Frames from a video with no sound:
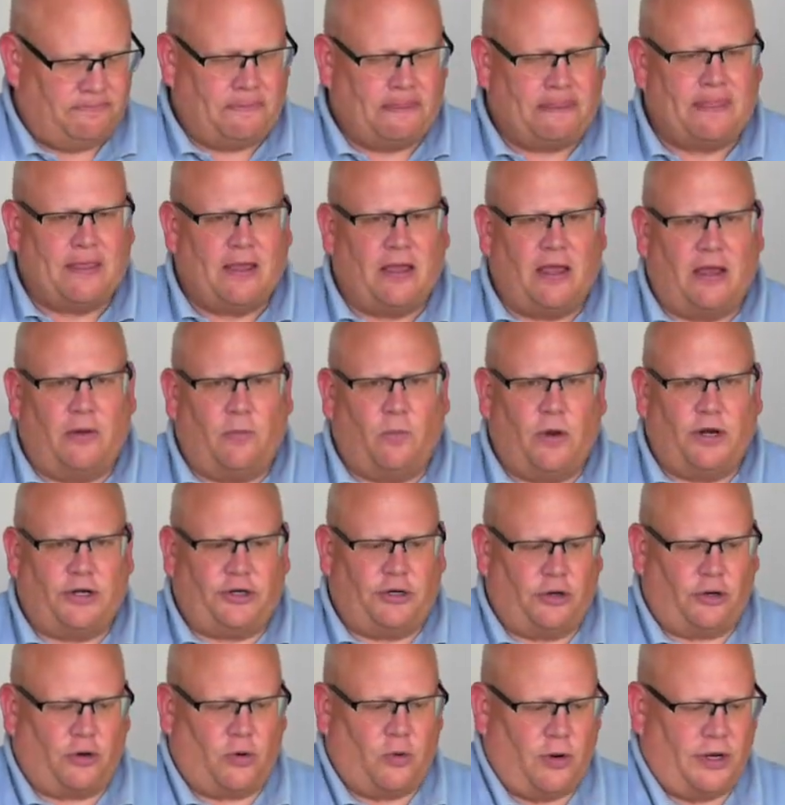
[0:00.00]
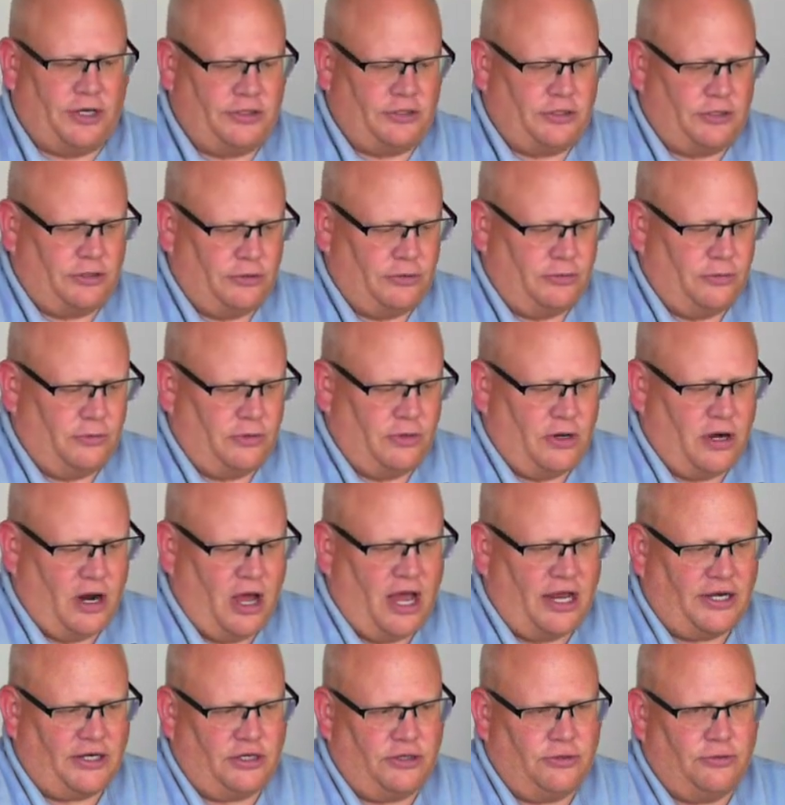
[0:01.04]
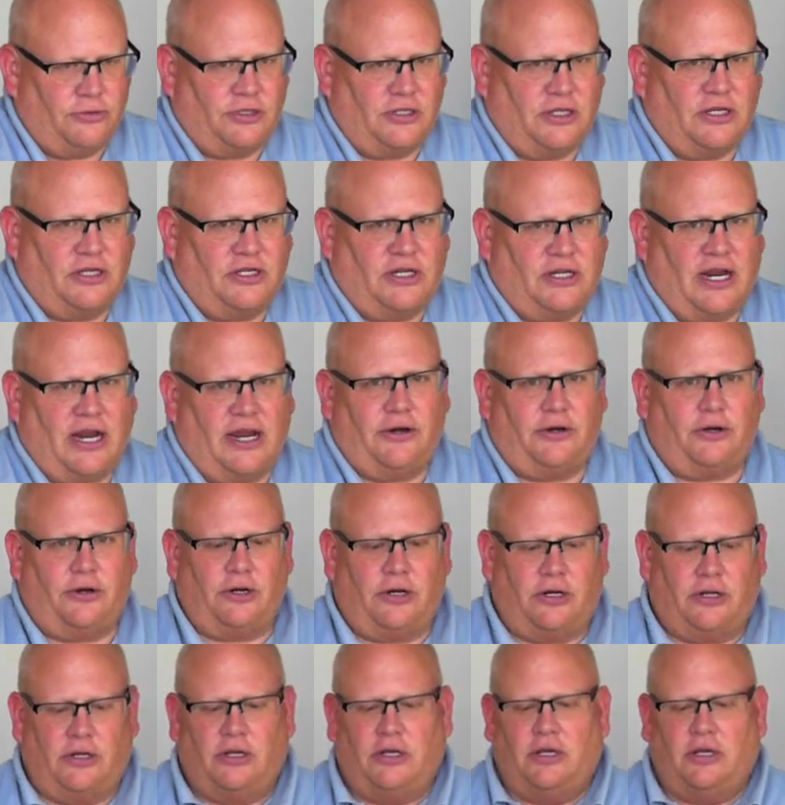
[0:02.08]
And when you're going to not use the standard